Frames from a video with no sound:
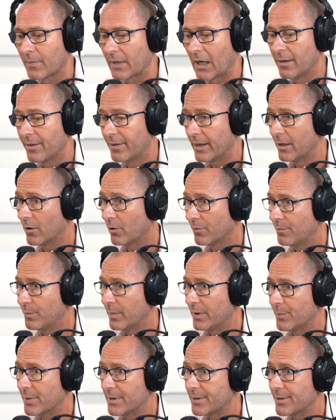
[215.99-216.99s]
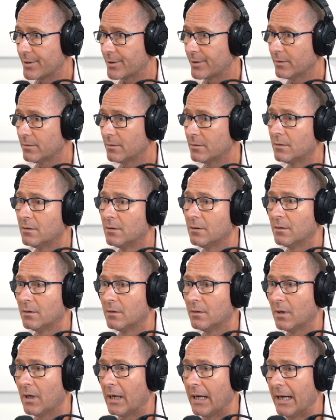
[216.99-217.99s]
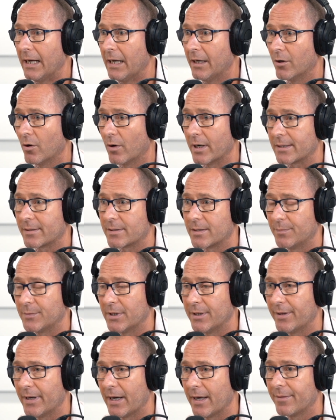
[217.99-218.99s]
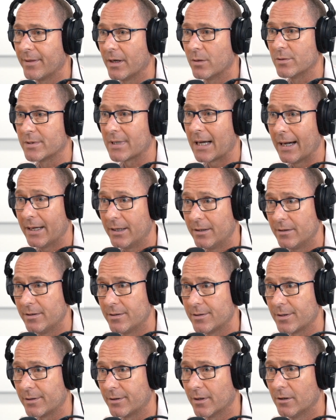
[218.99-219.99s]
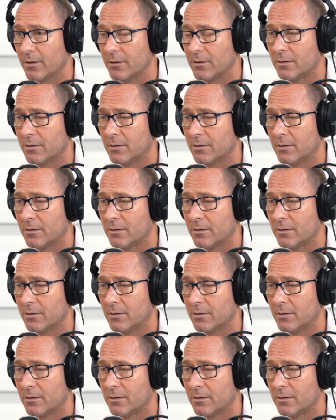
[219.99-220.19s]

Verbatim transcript: they offered me position and I accepted that. That was eight years ago.